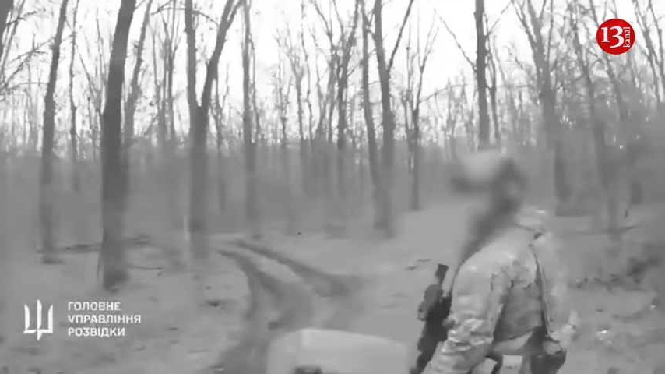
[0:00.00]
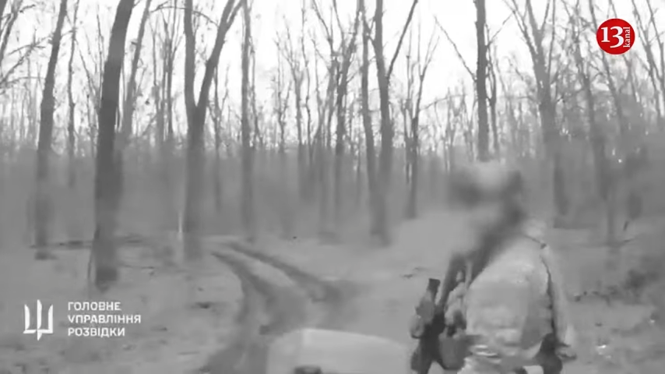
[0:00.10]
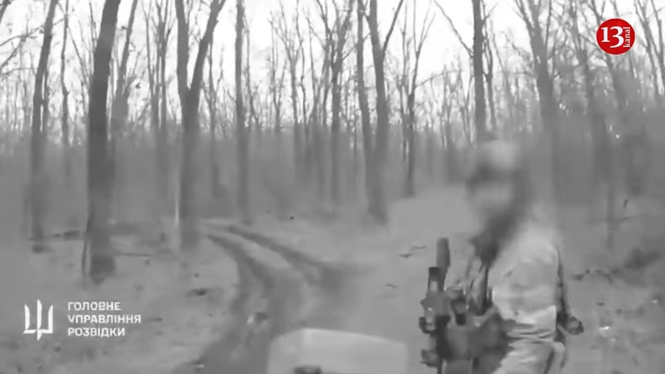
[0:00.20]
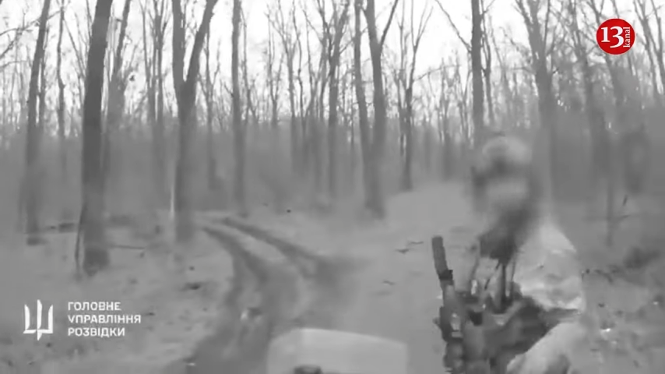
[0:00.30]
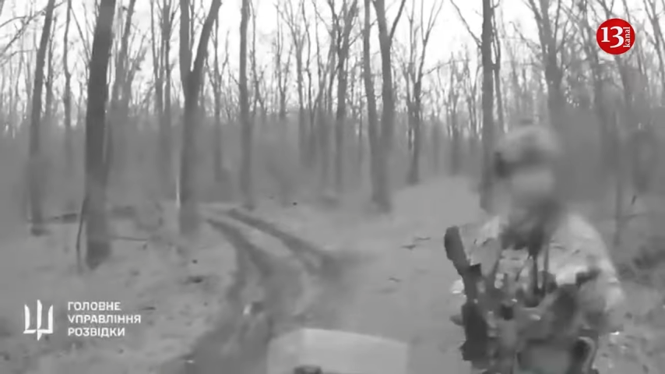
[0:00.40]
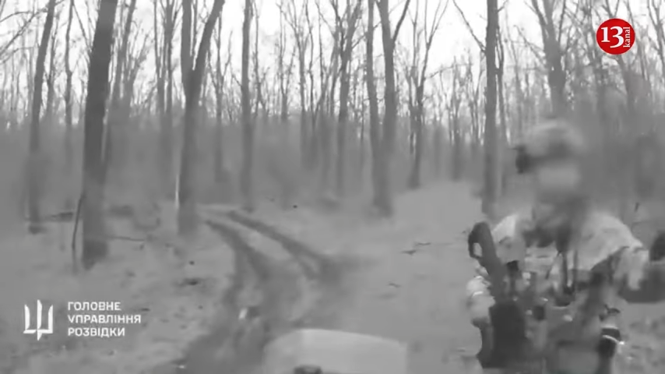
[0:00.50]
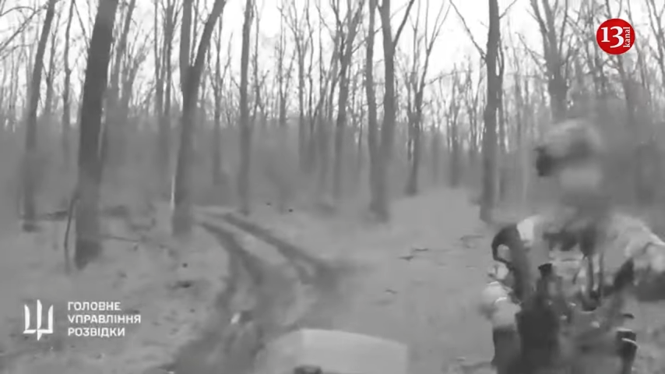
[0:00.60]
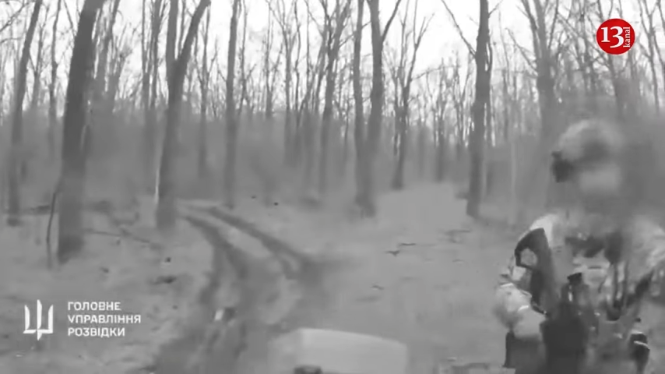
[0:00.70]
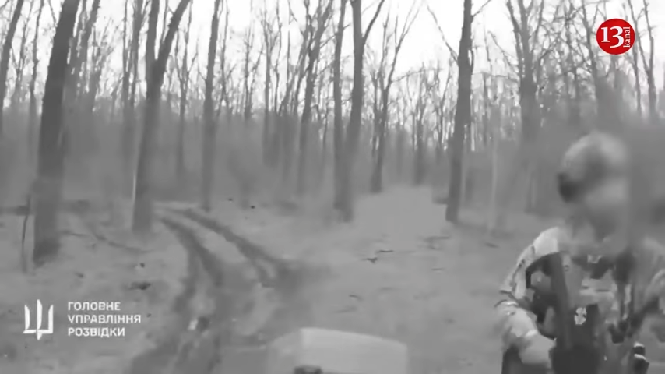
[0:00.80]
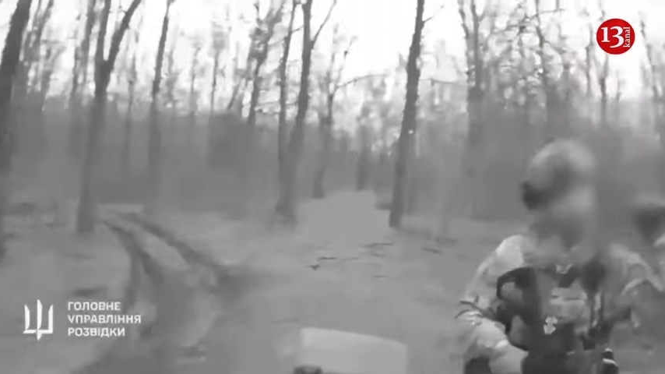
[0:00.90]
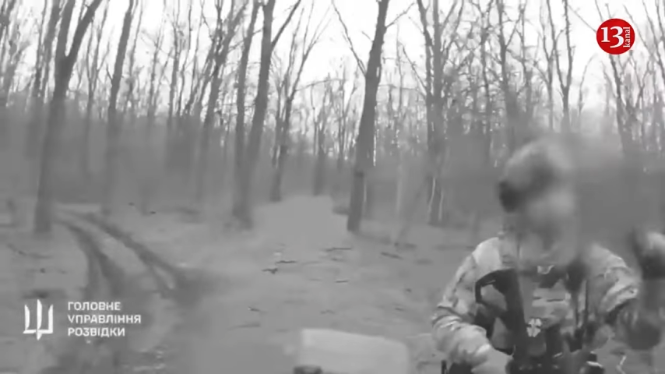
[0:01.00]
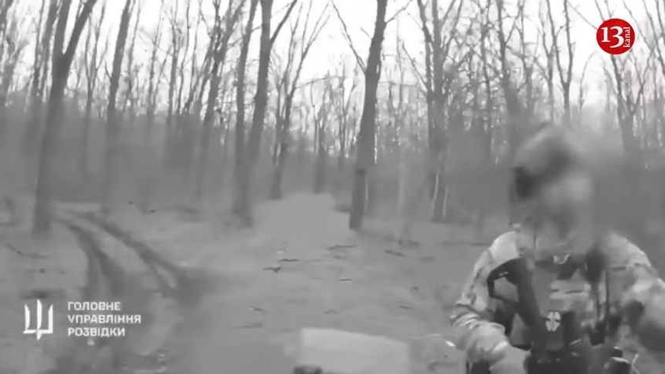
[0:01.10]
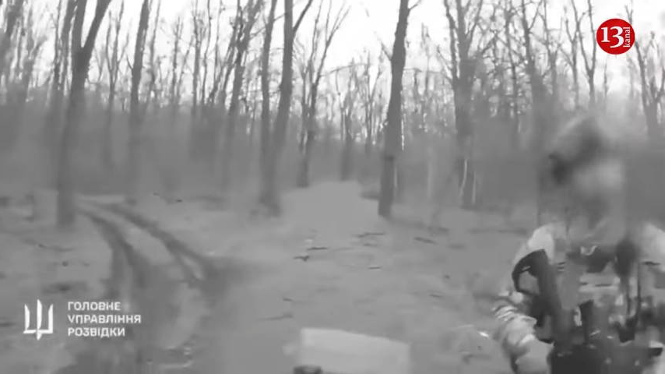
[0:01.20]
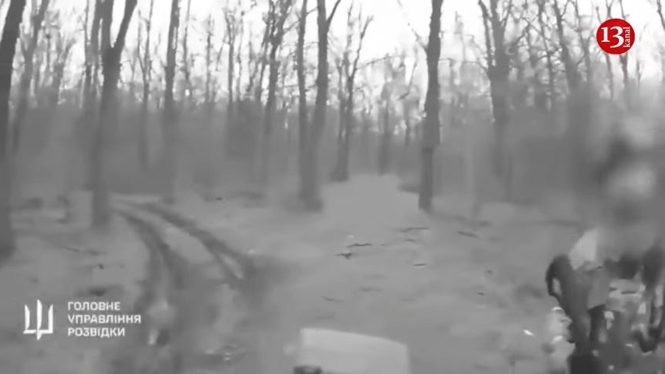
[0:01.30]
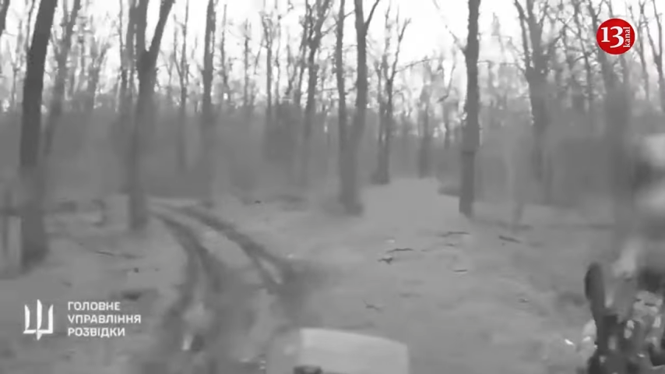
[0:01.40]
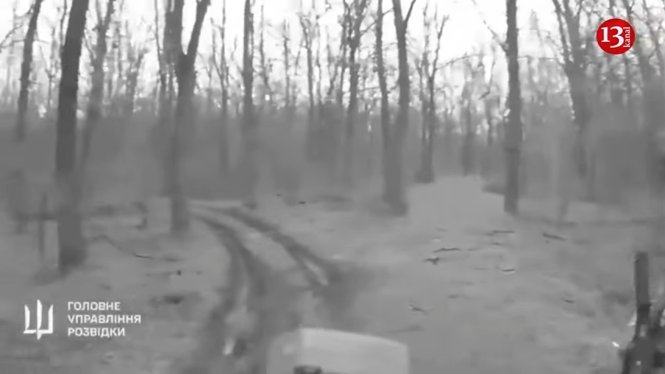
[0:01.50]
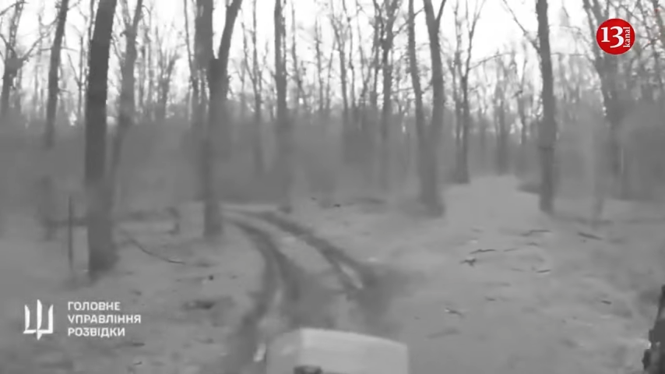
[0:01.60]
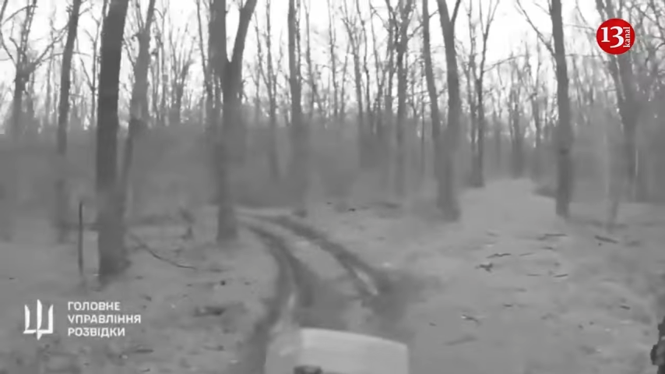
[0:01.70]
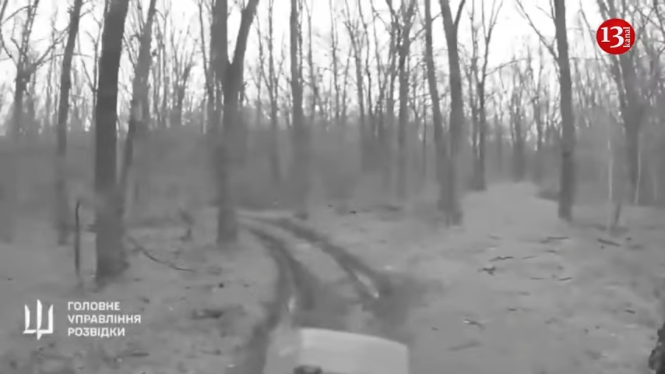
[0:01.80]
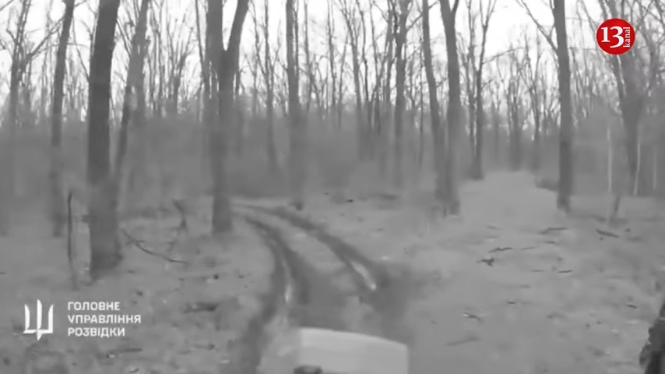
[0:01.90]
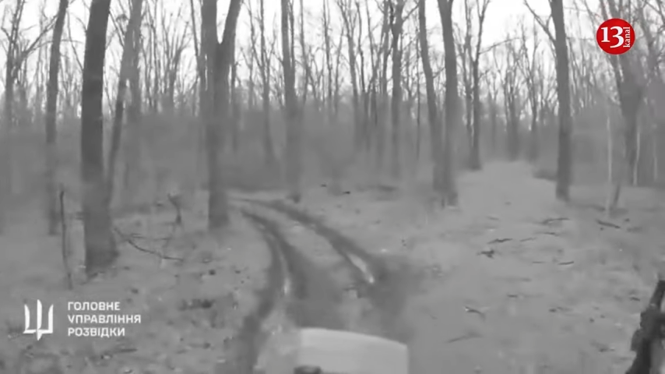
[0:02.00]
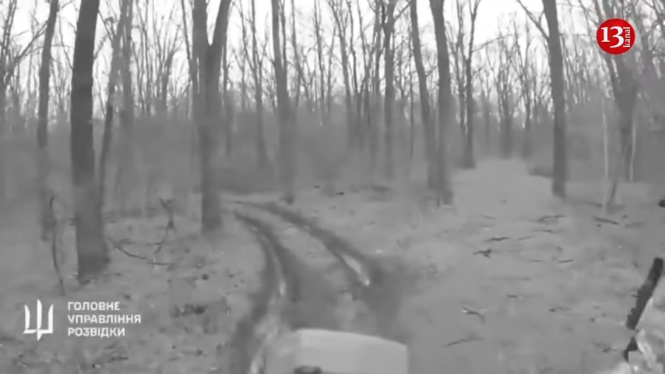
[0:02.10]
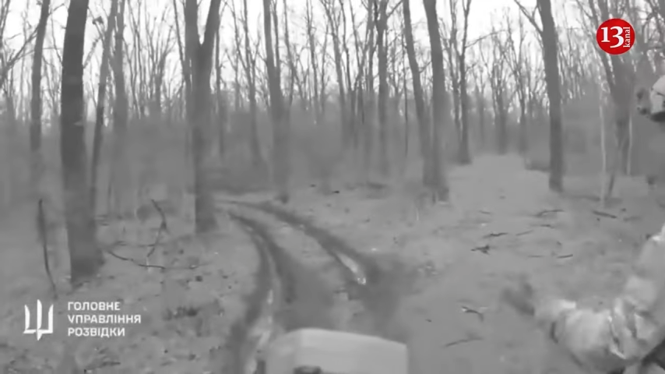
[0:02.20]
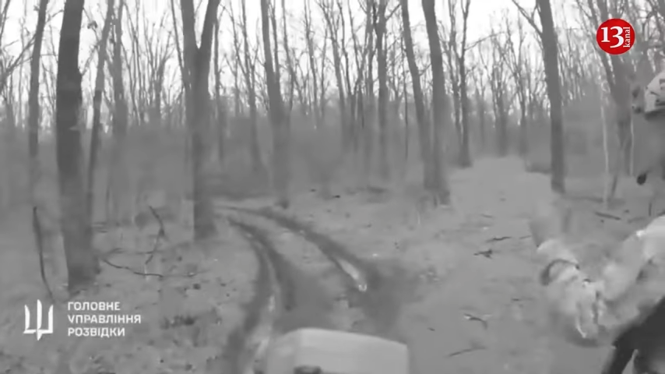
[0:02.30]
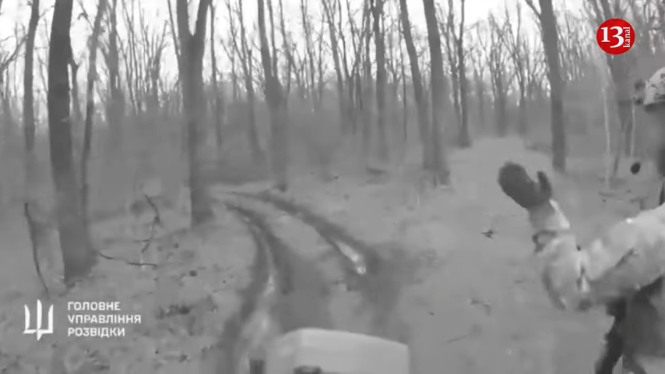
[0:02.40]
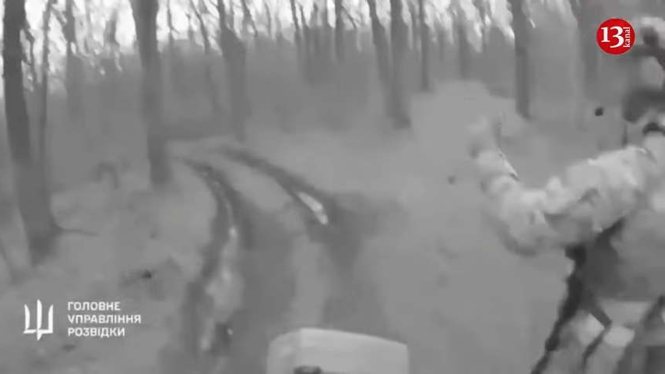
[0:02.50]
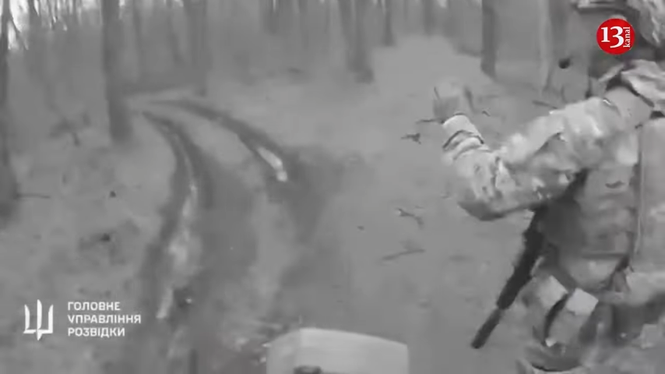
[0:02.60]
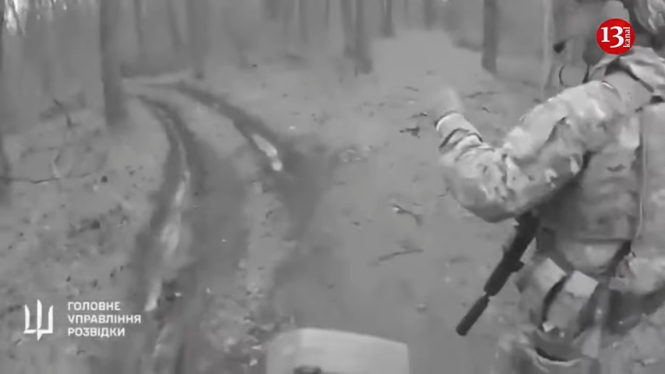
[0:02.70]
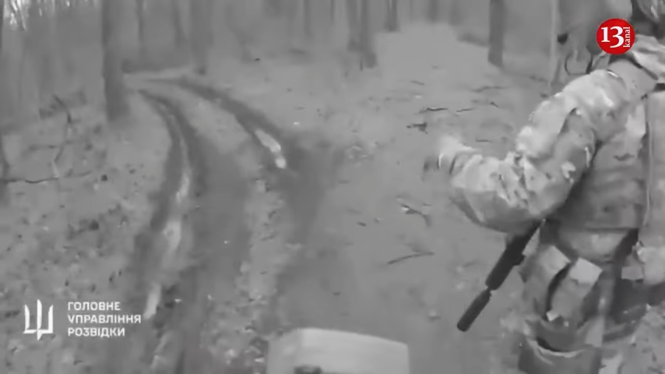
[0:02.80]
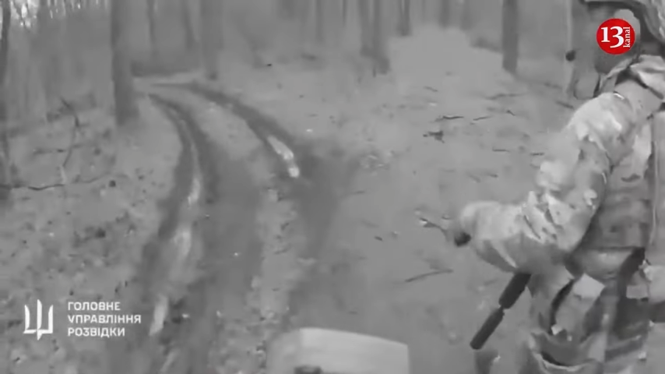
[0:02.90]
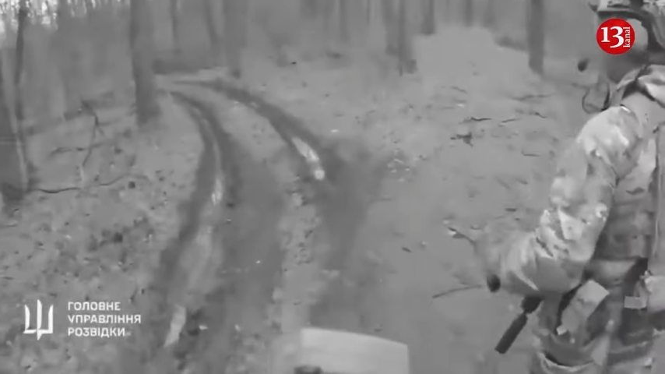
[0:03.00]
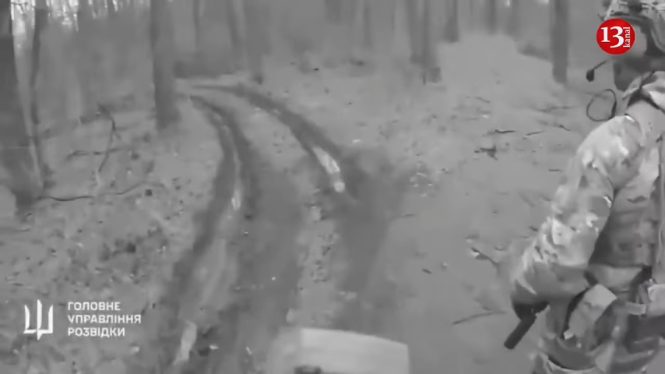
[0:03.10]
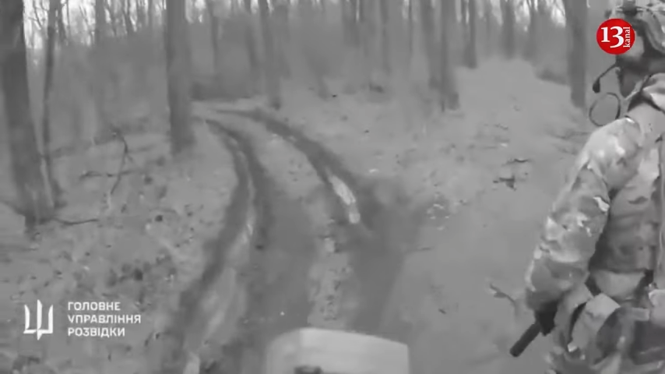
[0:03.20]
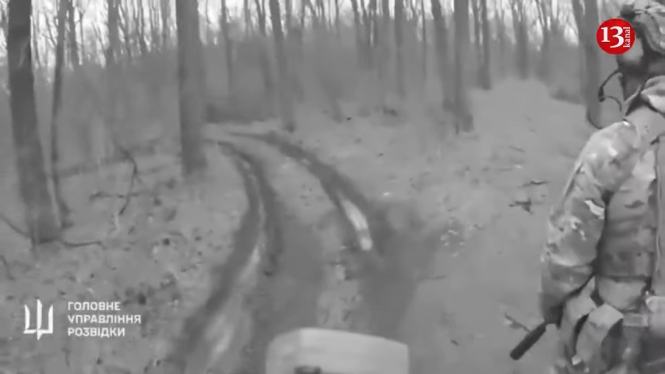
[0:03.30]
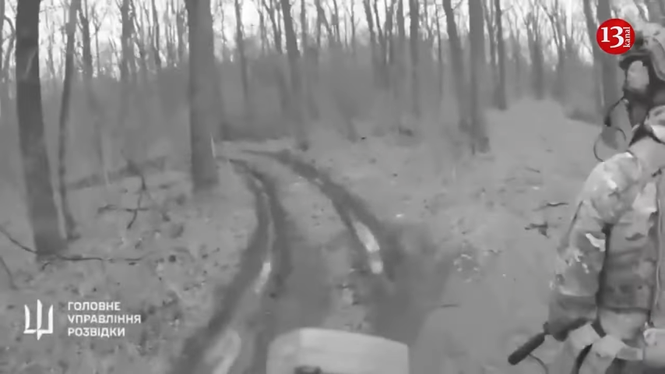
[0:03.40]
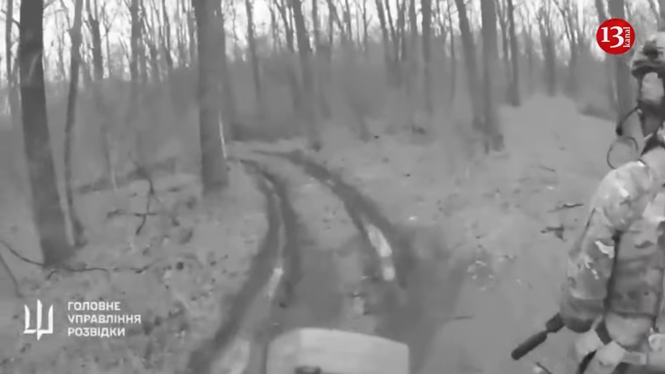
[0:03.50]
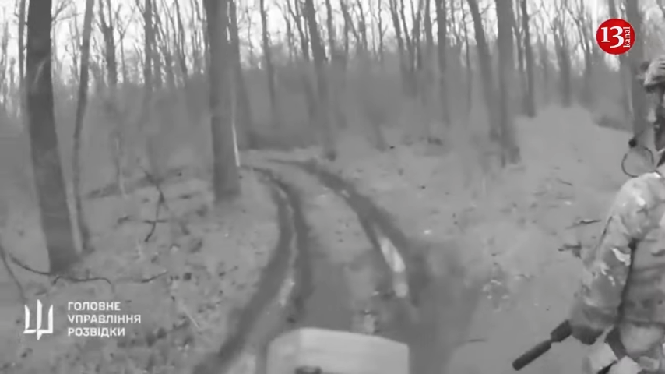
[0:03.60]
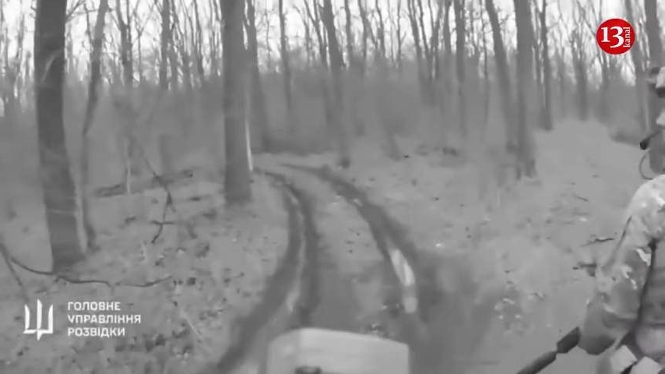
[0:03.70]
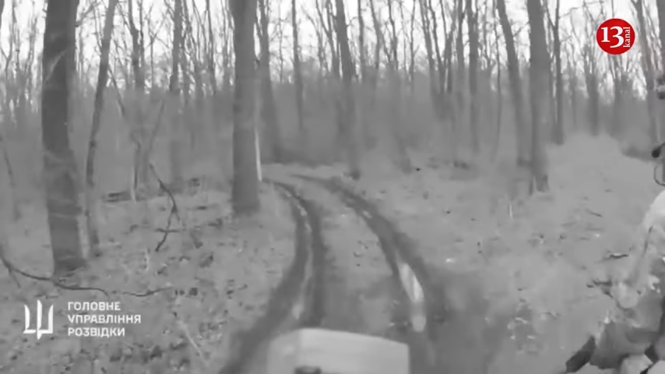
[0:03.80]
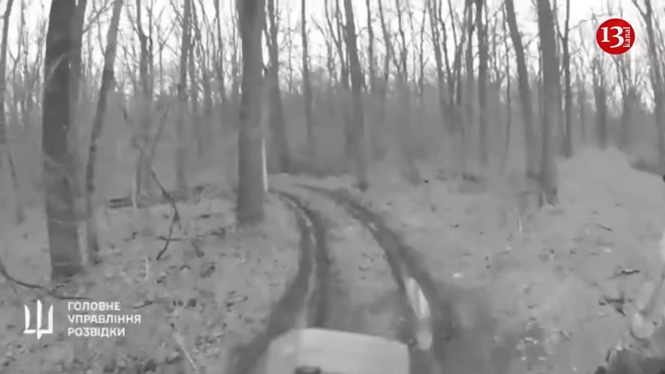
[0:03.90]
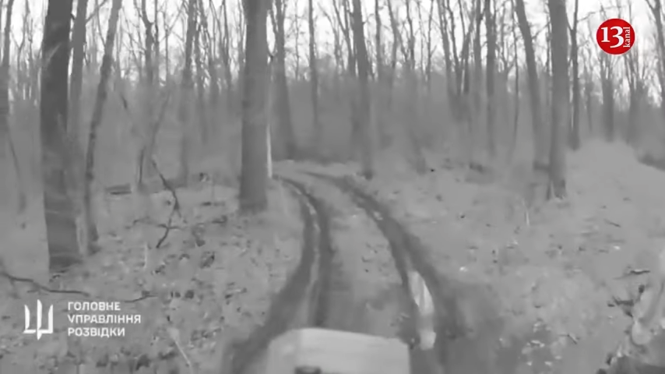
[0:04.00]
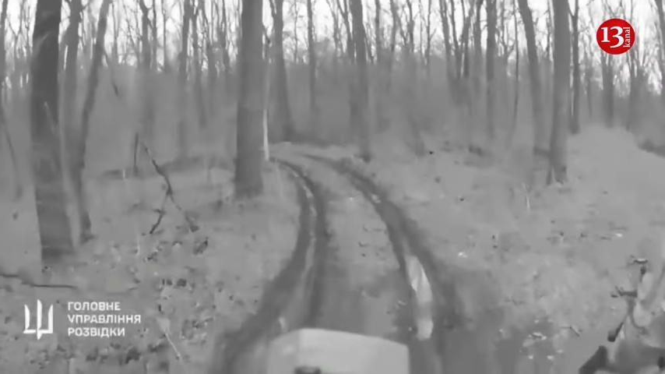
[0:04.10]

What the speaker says: (no speaker visible)